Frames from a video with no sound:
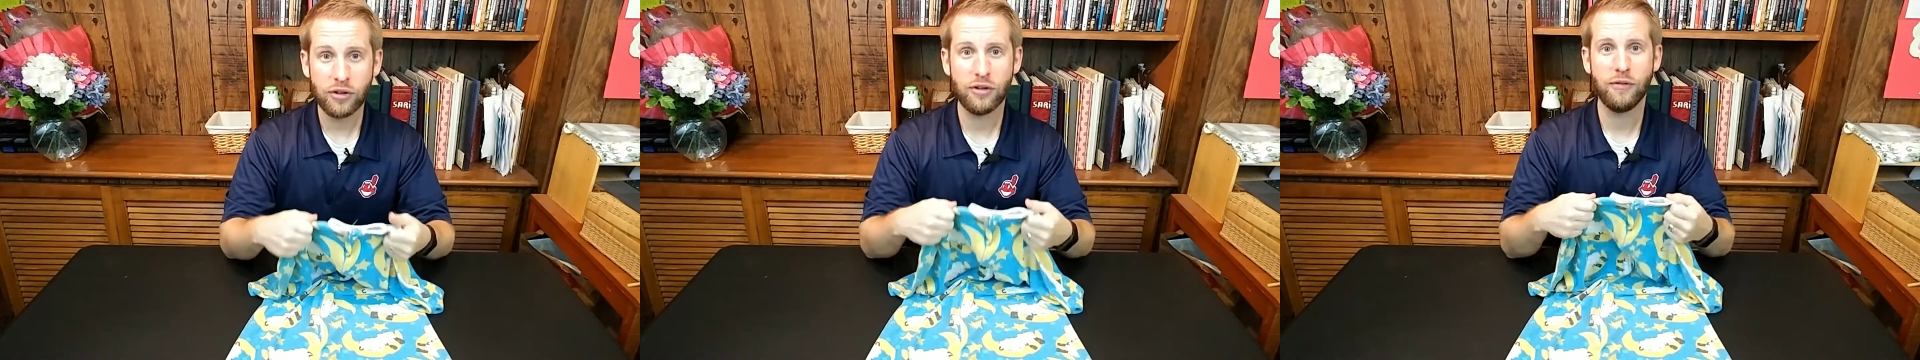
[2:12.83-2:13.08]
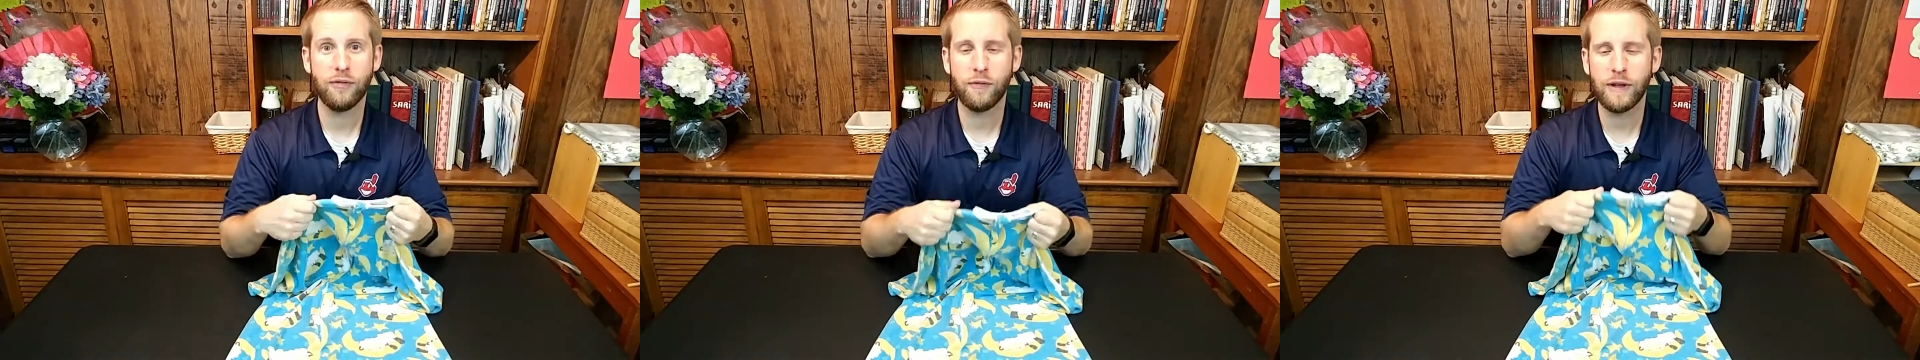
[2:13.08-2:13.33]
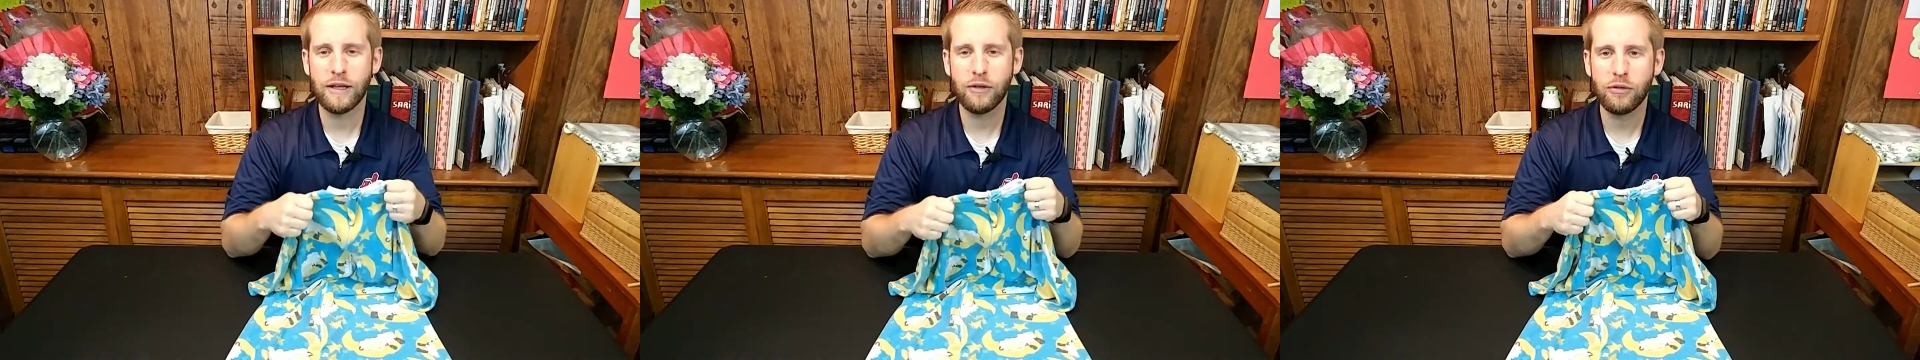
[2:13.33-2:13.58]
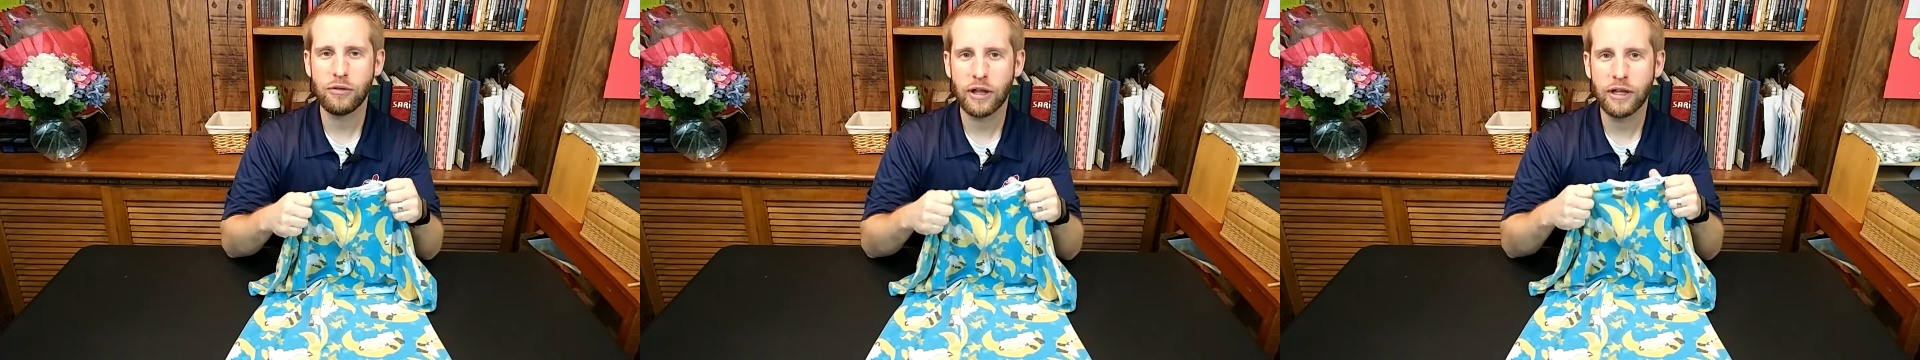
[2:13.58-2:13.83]

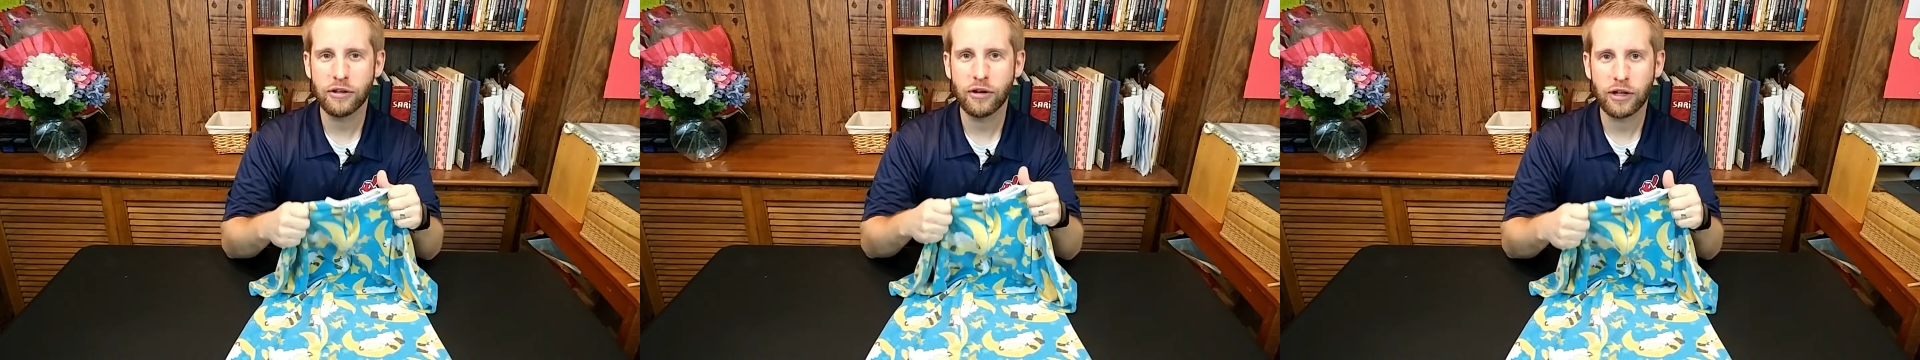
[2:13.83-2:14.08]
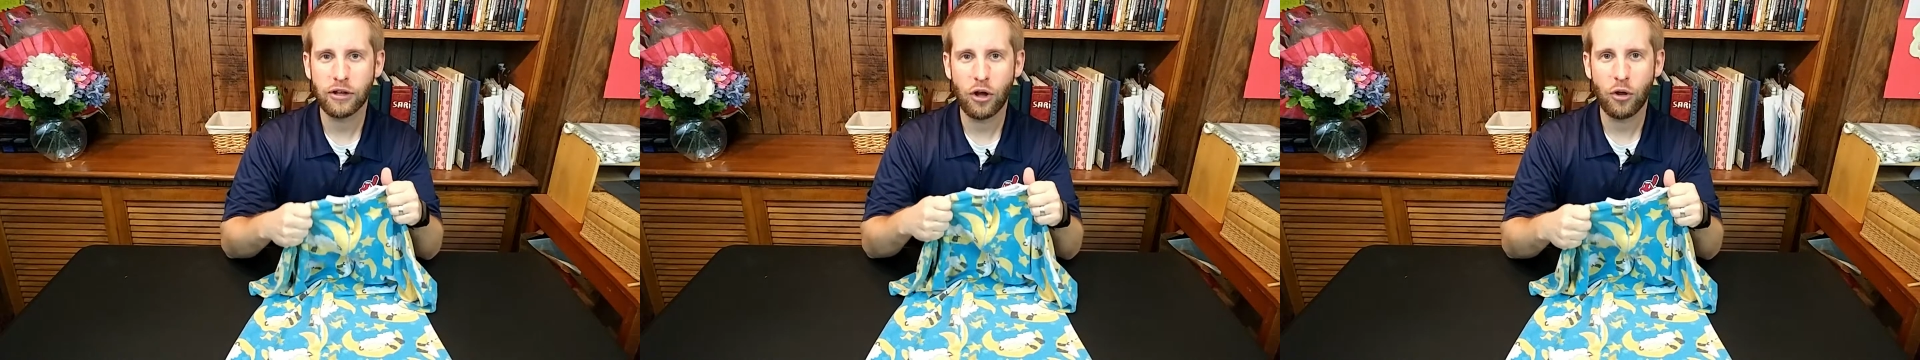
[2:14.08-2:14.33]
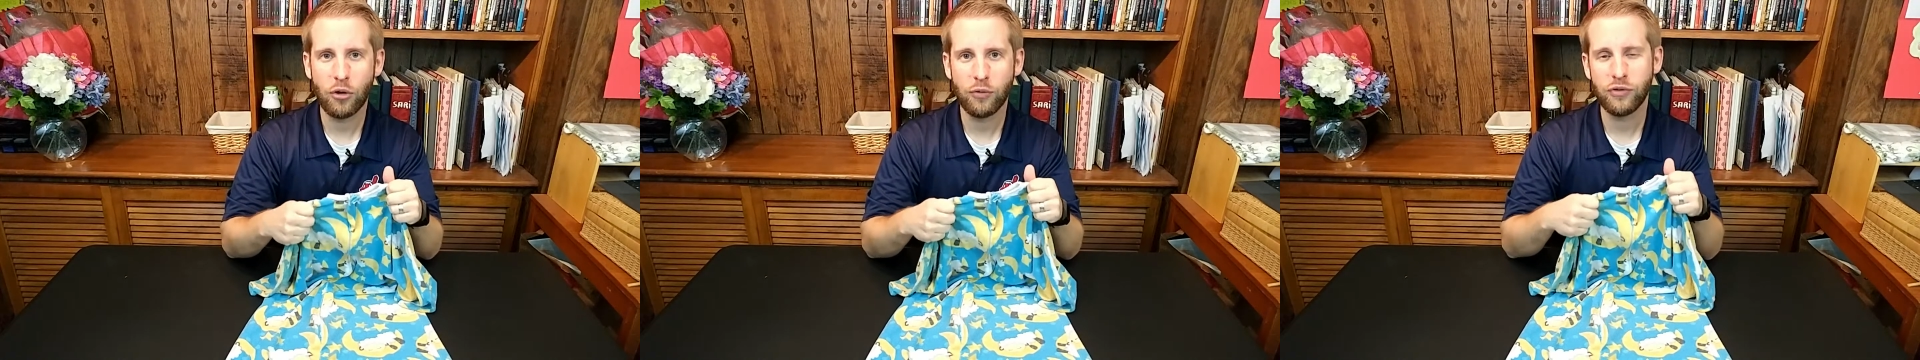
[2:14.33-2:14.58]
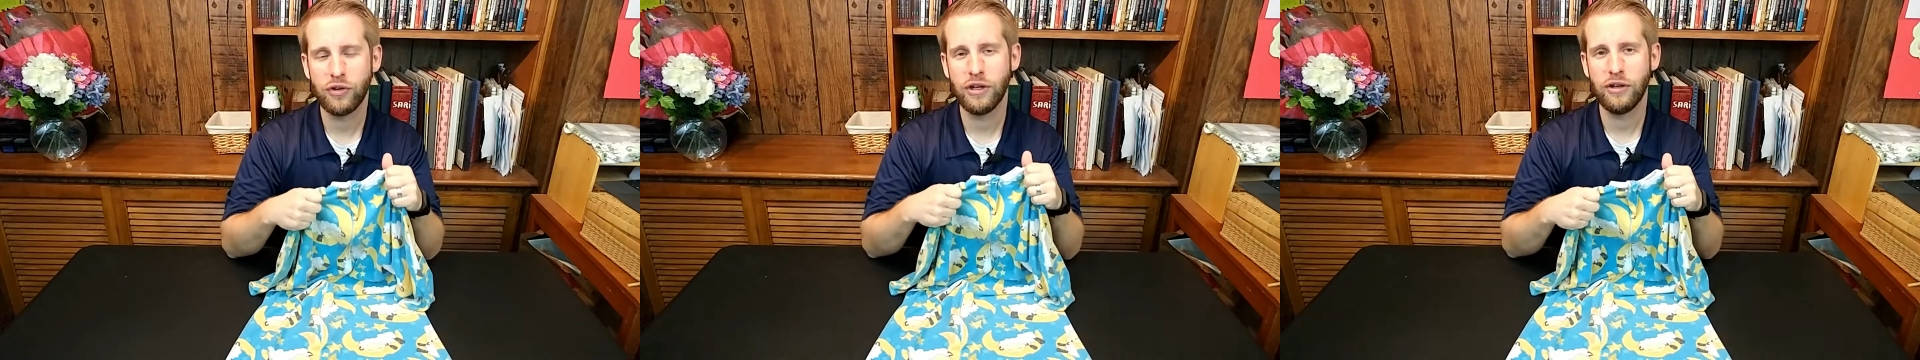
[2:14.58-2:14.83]
feel like they're
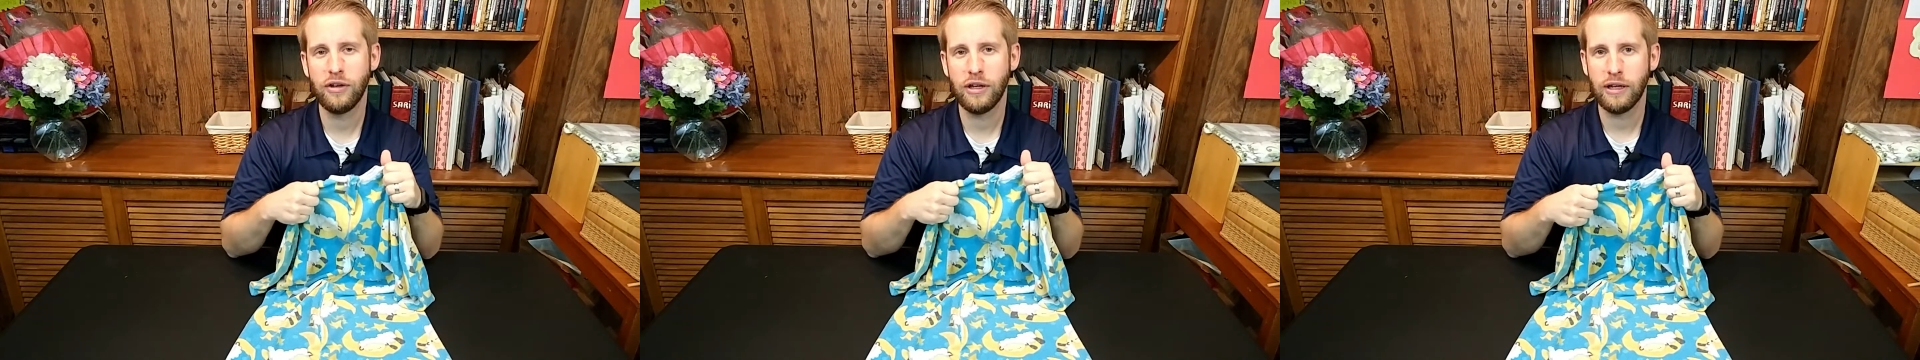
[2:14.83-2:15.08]
enclosed in